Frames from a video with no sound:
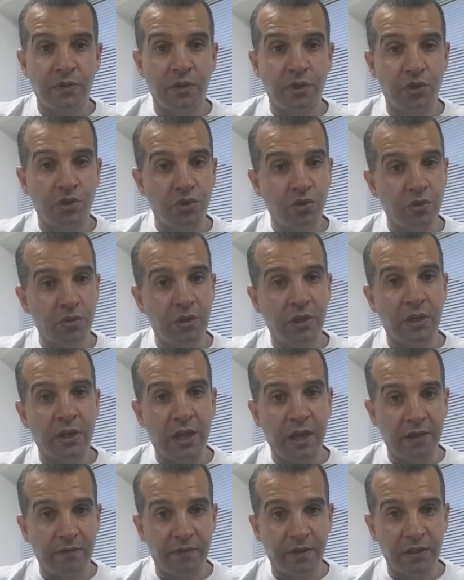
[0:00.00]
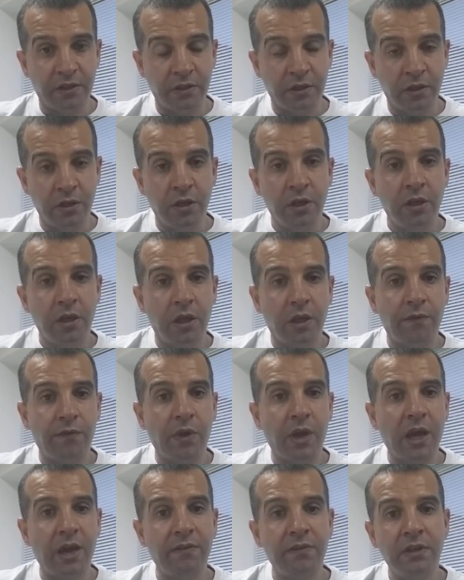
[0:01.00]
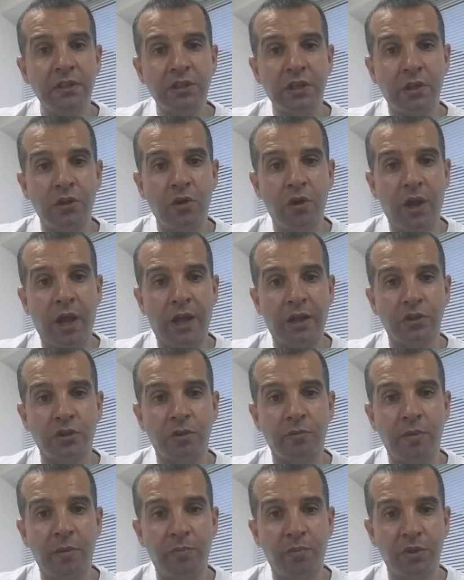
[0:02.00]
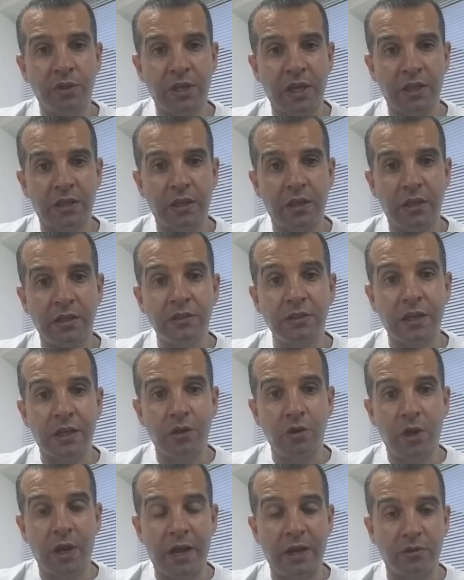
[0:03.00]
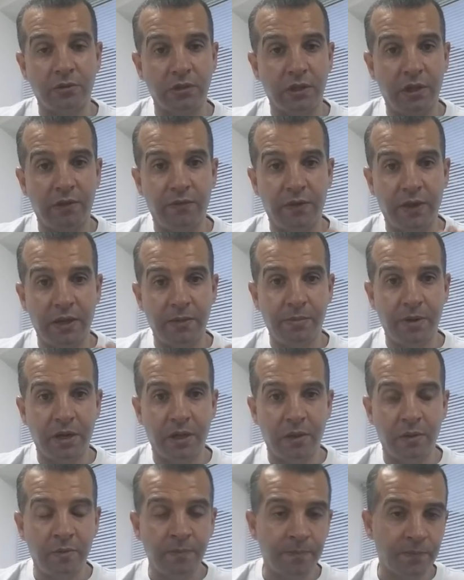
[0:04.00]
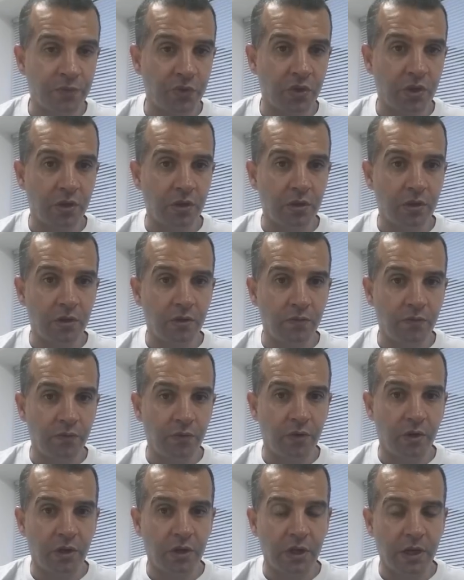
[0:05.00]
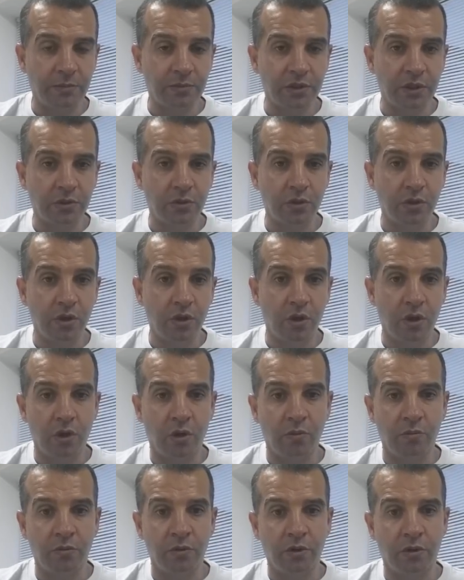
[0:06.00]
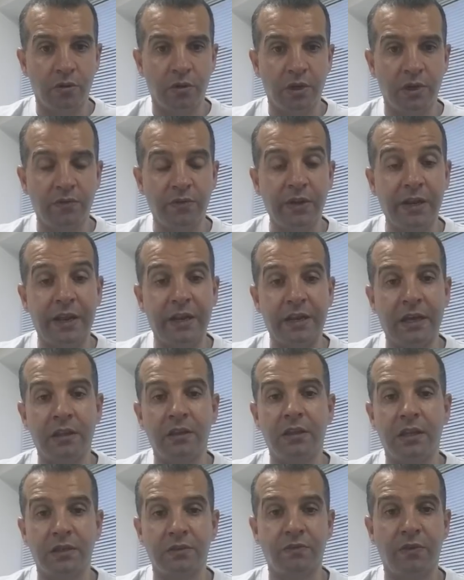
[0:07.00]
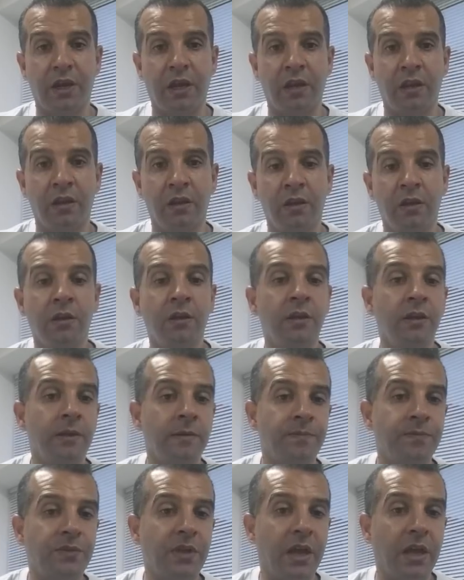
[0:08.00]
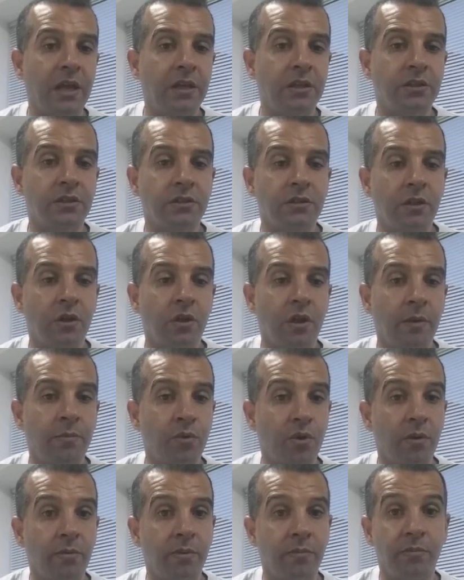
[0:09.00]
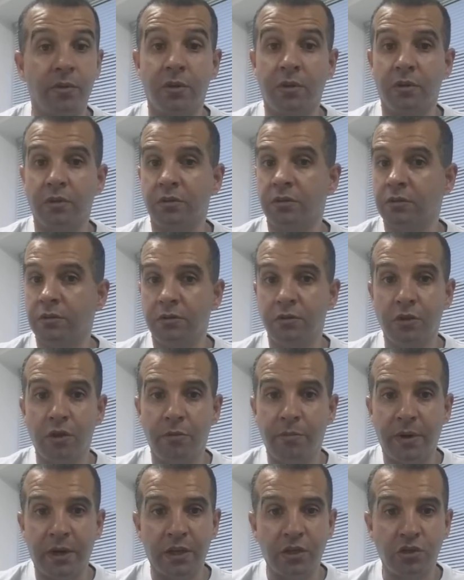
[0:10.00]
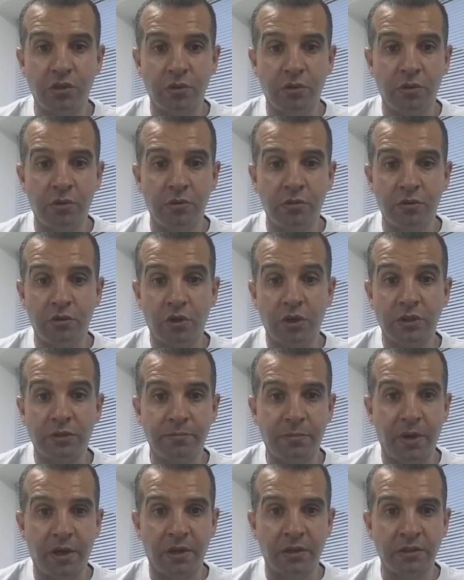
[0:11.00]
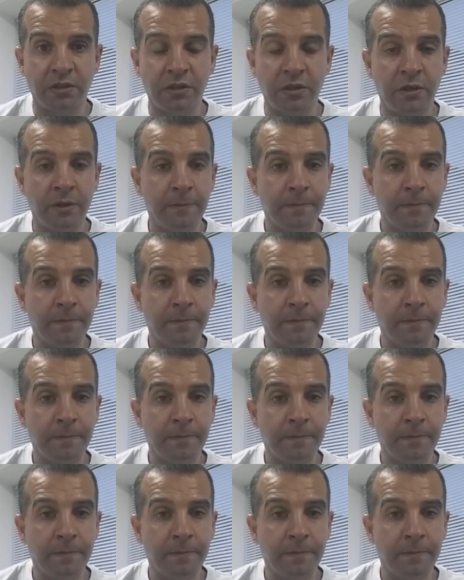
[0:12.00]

they shouldn't have it. If you have inside your house to be protected inside your house, if anybody comes into your home or anything like that, that's fine. That it's not a problem, because nobody should trespass